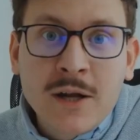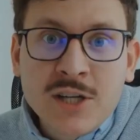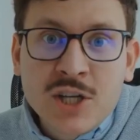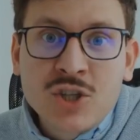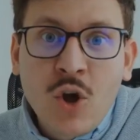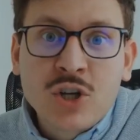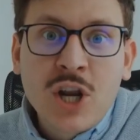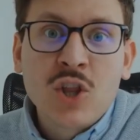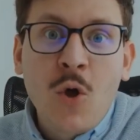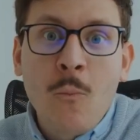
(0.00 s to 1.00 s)
the same thing.
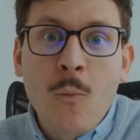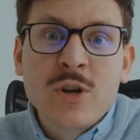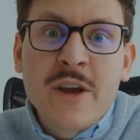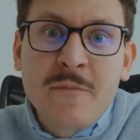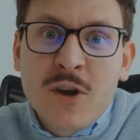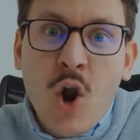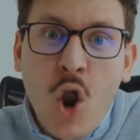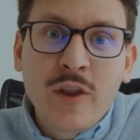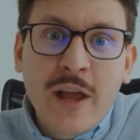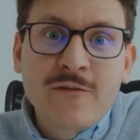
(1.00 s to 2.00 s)

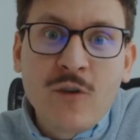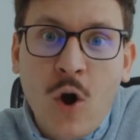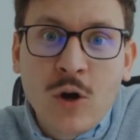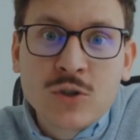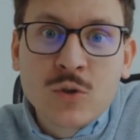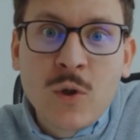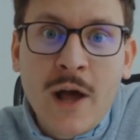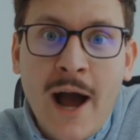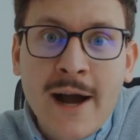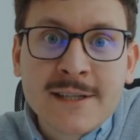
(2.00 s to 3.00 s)
However, people don't
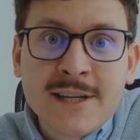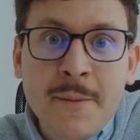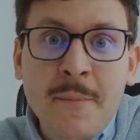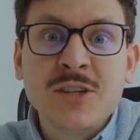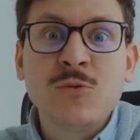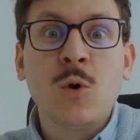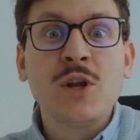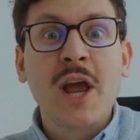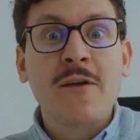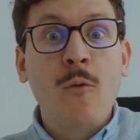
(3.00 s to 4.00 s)
understand why art,
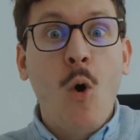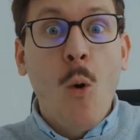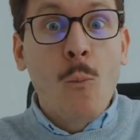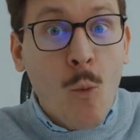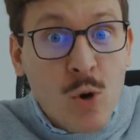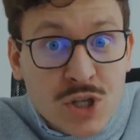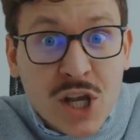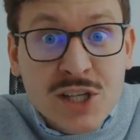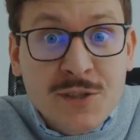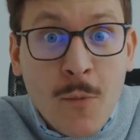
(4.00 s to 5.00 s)
which greatly helps to